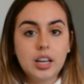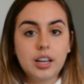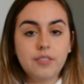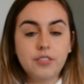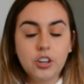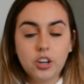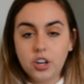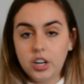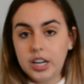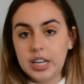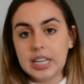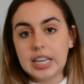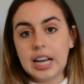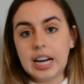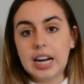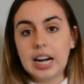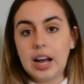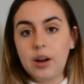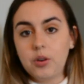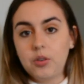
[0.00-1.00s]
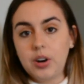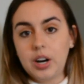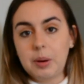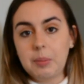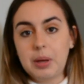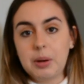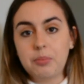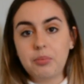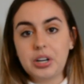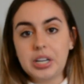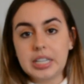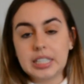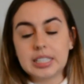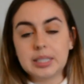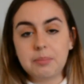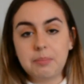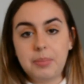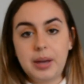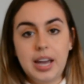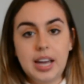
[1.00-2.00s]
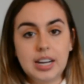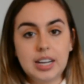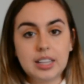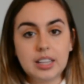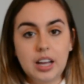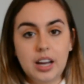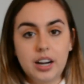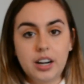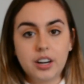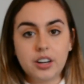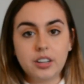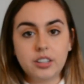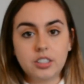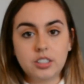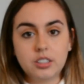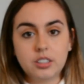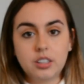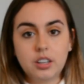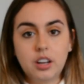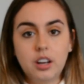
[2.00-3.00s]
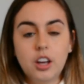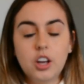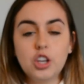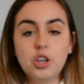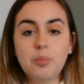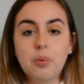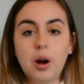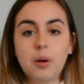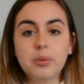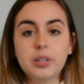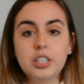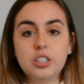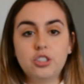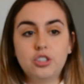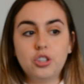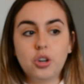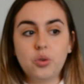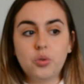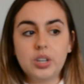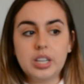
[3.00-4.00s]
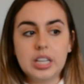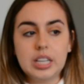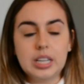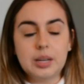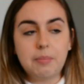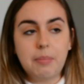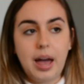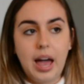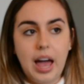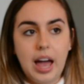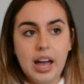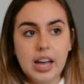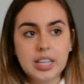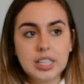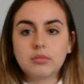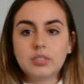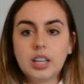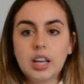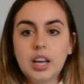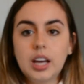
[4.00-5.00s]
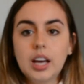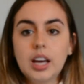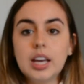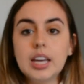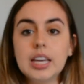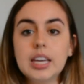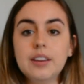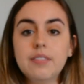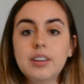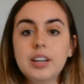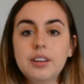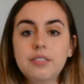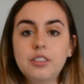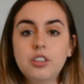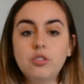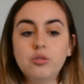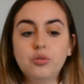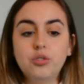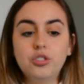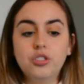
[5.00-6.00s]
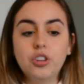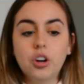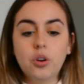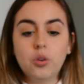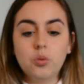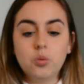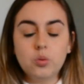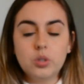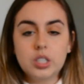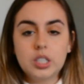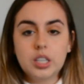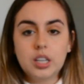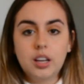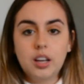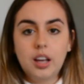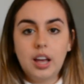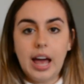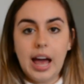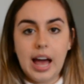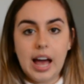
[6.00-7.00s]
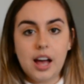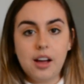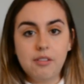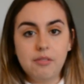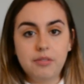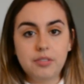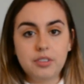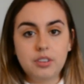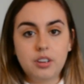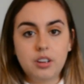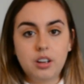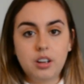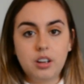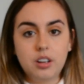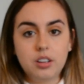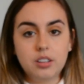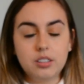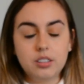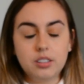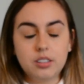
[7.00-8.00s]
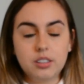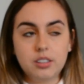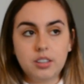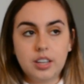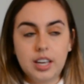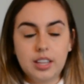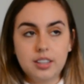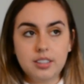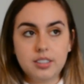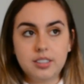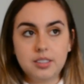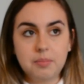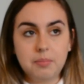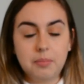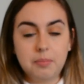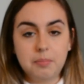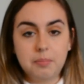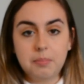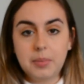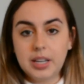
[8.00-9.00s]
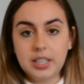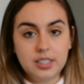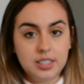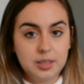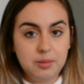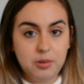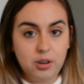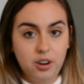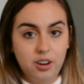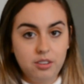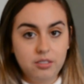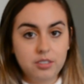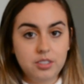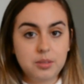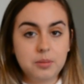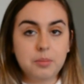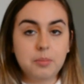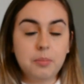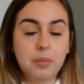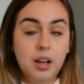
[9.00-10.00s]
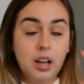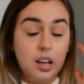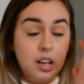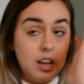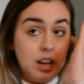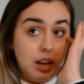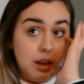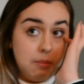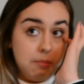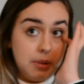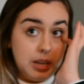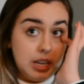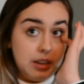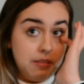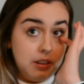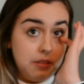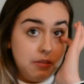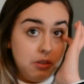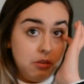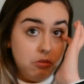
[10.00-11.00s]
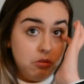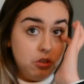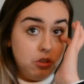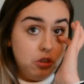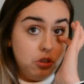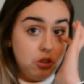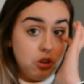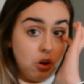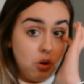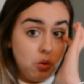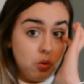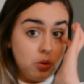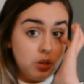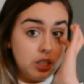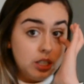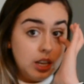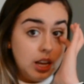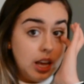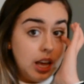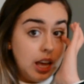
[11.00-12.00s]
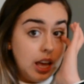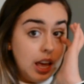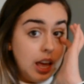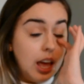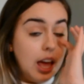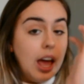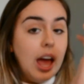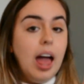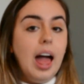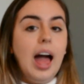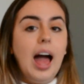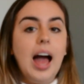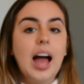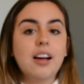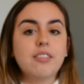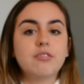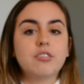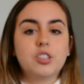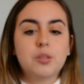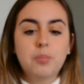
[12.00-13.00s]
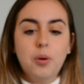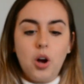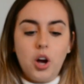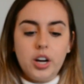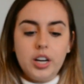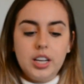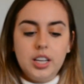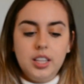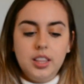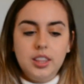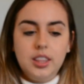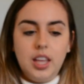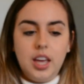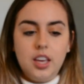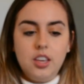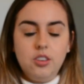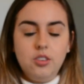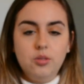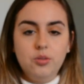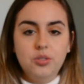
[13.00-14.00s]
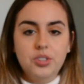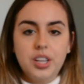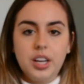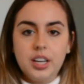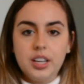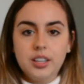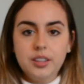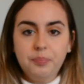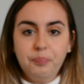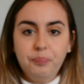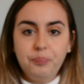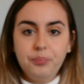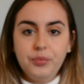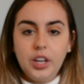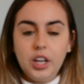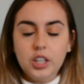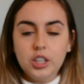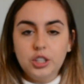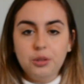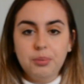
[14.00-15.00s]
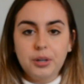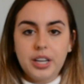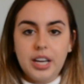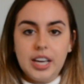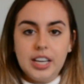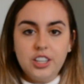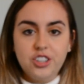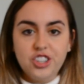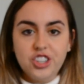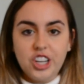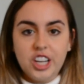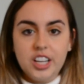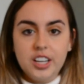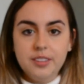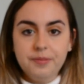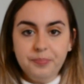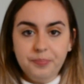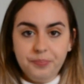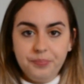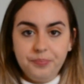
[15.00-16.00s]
if you're gonna get it, I would recommend bringing some panty liners. You probably don't need pads. Even if you don't have, okay, might seem gross, but even if you don't have spotting, they use like lubrication